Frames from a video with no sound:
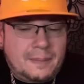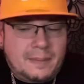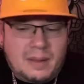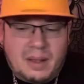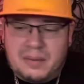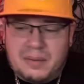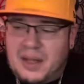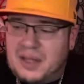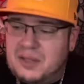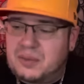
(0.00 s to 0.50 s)

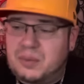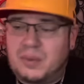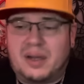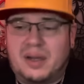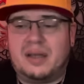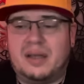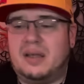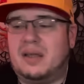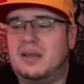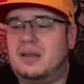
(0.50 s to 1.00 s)
And that's
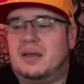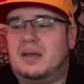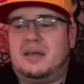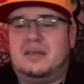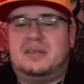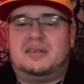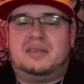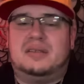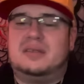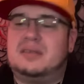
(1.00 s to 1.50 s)
why I
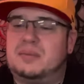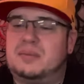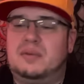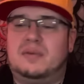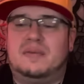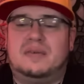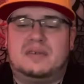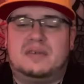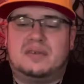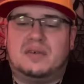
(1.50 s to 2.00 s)
see this
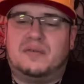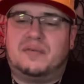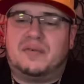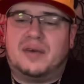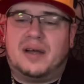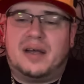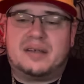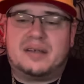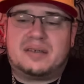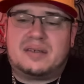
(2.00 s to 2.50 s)
moving so
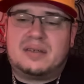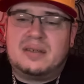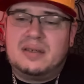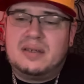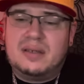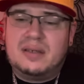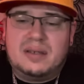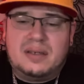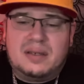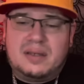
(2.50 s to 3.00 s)
fast.
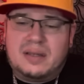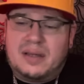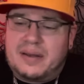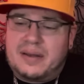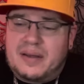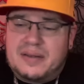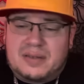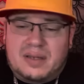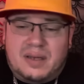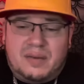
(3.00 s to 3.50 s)
Like
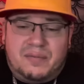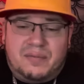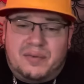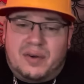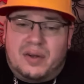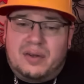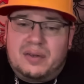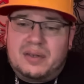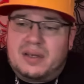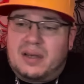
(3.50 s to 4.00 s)
I said,
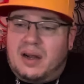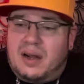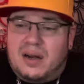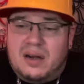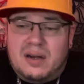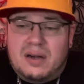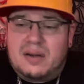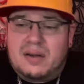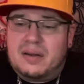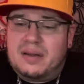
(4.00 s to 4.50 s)
falling
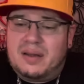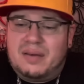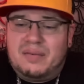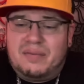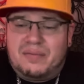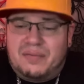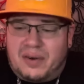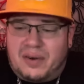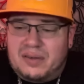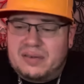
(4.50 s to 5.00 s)
hard and
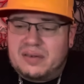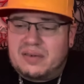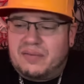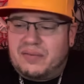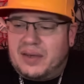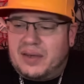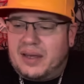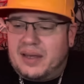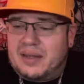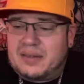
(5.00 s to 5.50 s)
falling
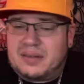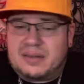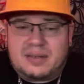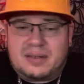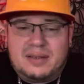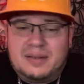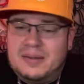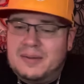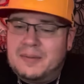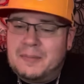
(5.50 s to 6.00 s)
fast.
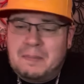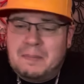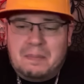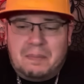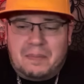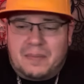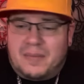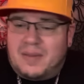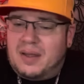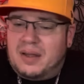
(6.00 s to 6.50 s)

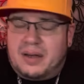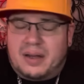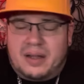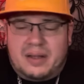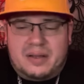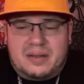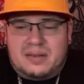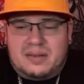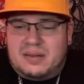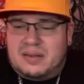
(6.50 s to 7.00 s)
And
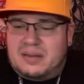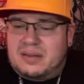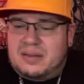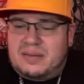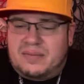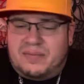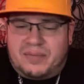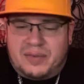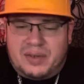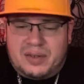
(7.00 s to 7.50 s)
it
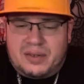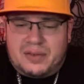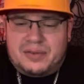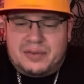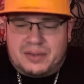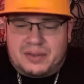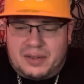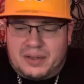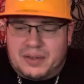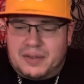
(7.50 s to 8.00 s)
feels
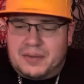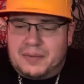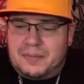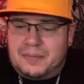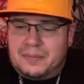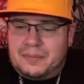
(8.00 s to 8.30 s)
good.